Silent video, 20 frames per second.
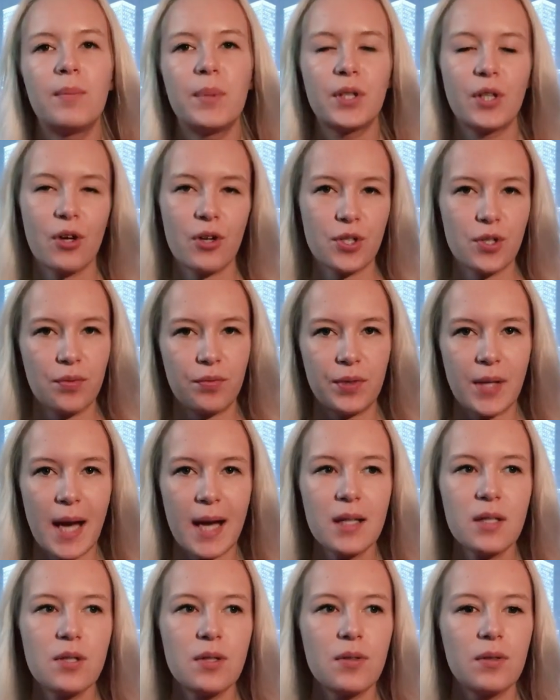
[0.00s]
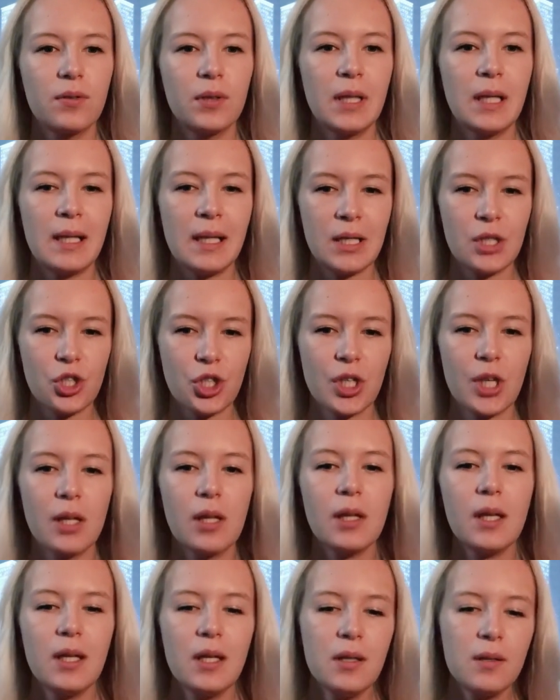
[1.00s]
because of that
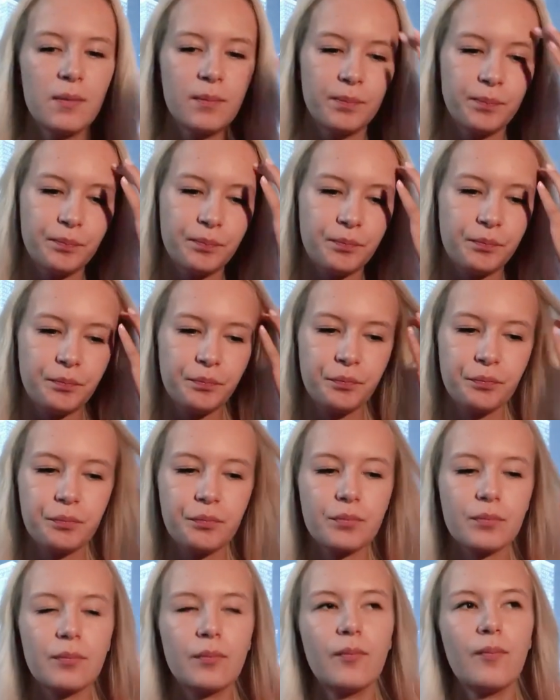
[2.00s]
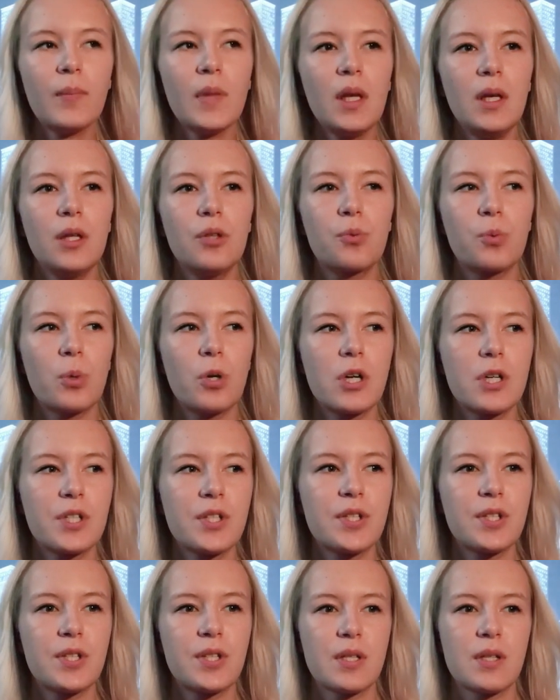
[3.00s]
initially it
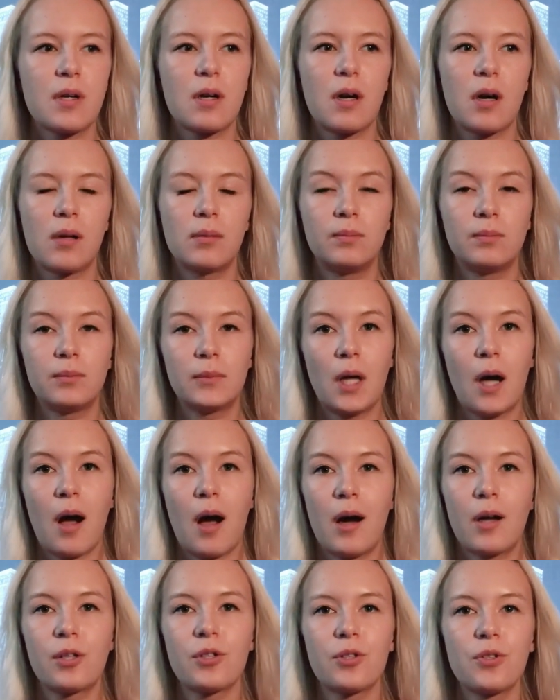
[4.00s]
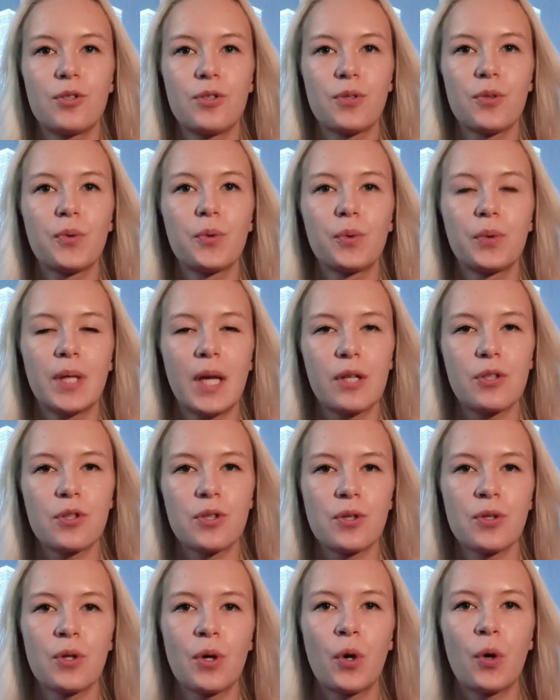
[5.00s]
was hard to get
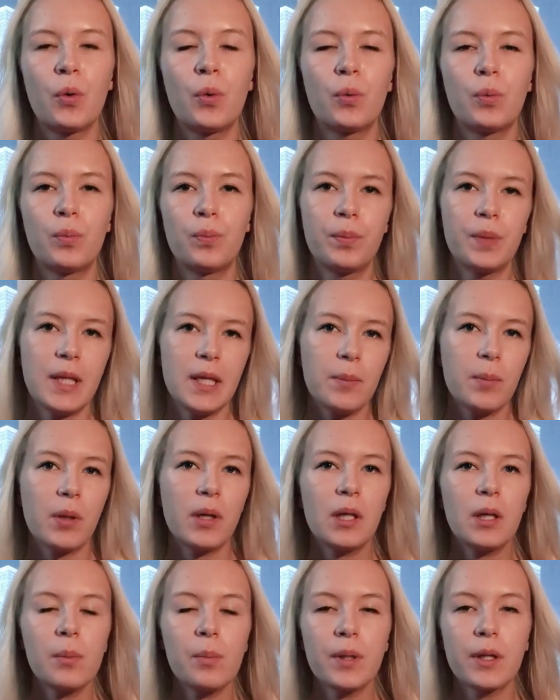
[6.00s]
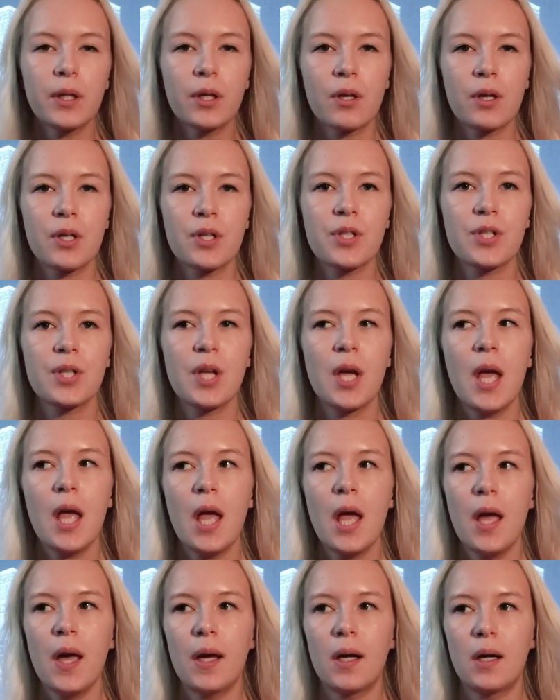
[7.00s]
to know people because
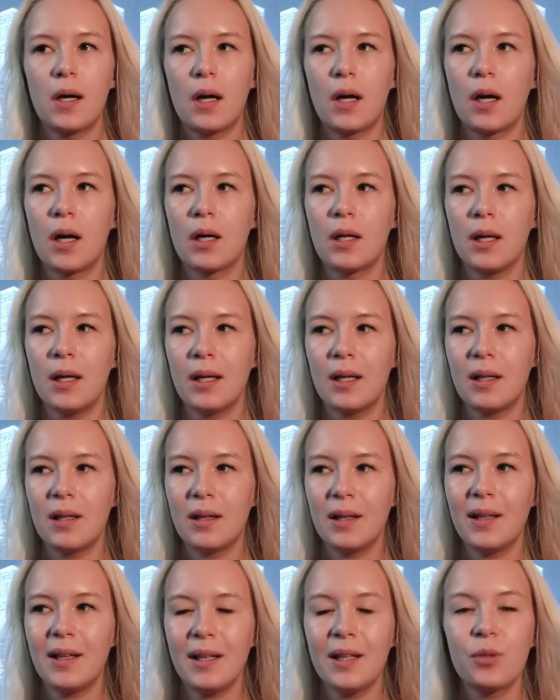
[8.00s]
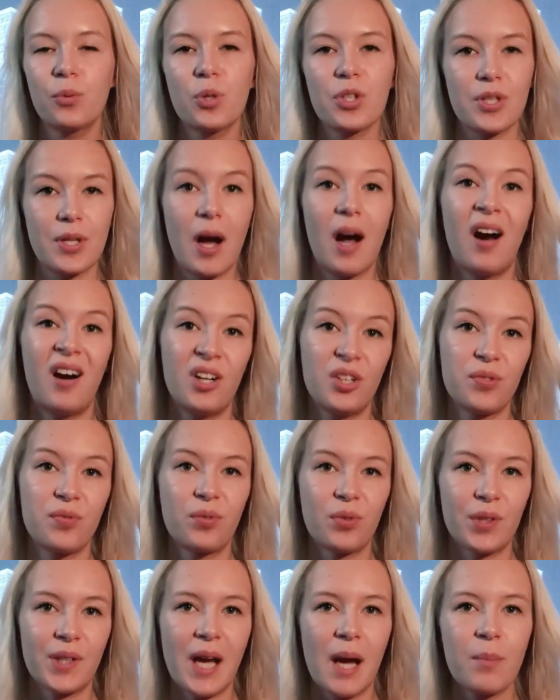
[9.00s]
it was hard
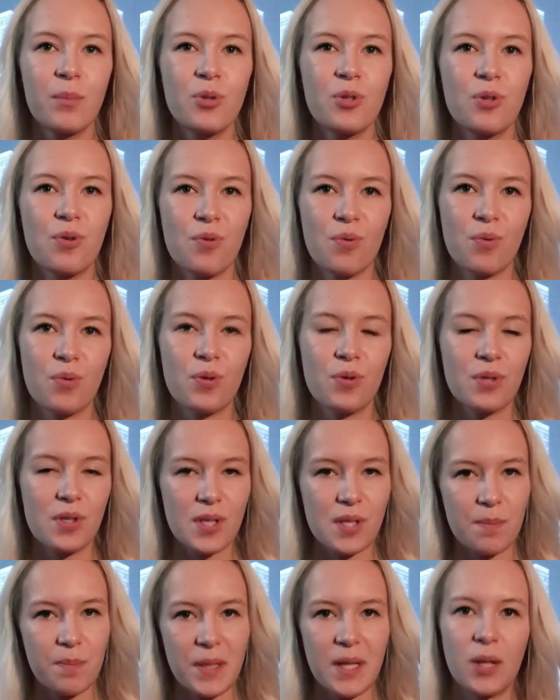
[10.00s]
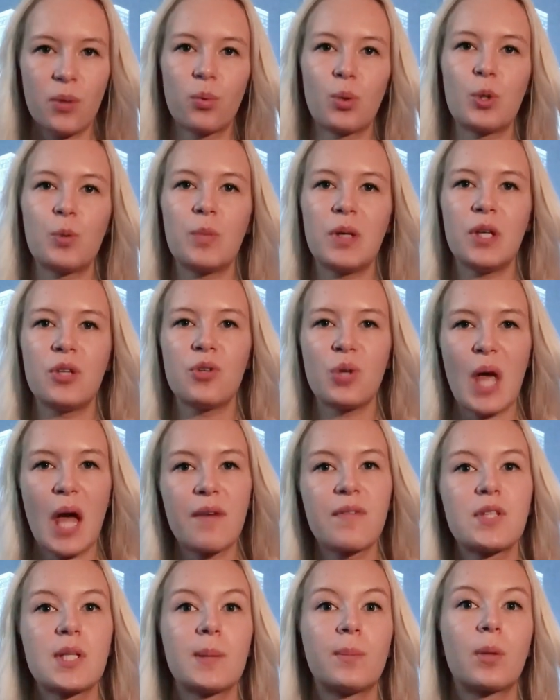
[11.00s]
for them to speak with me, to
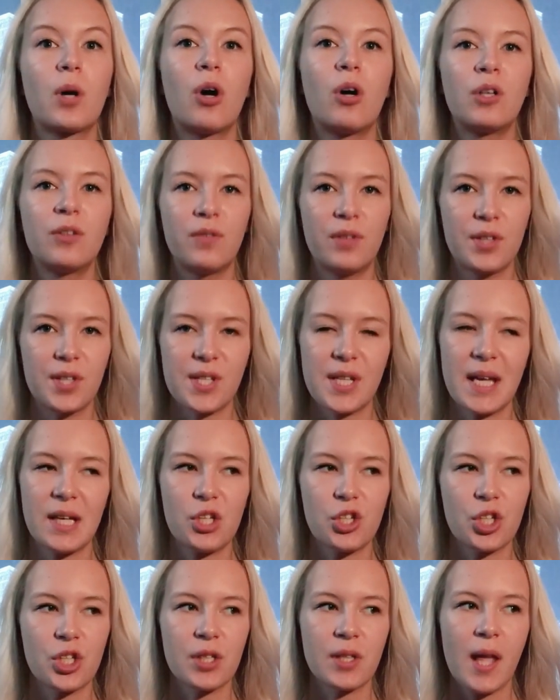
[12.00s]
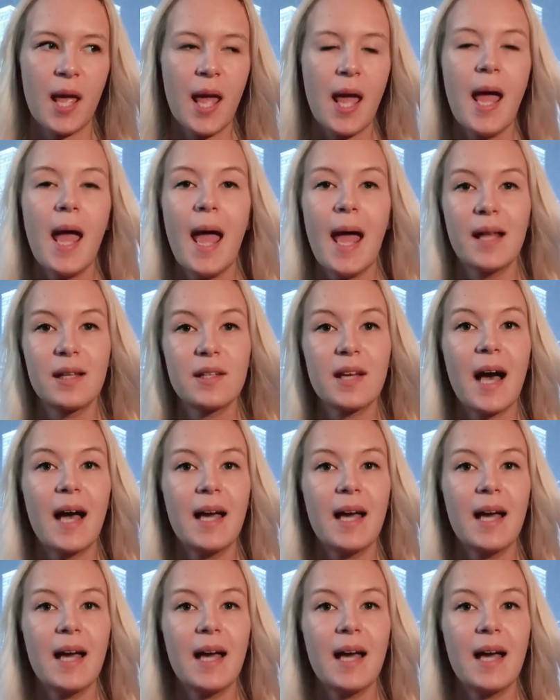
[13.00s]
have some conversation, and